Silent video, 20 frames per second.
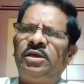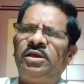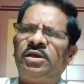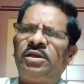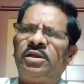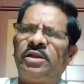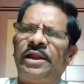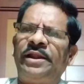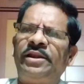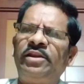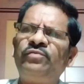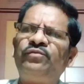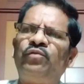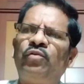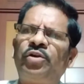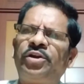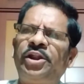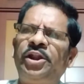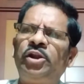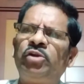
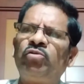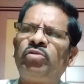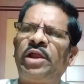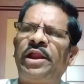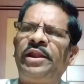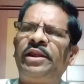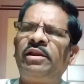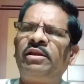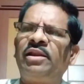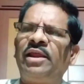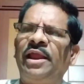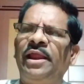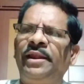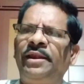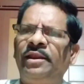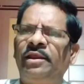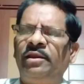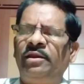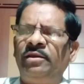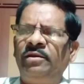1914 to
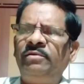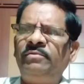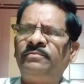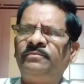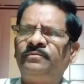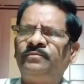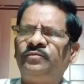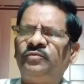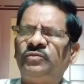1918,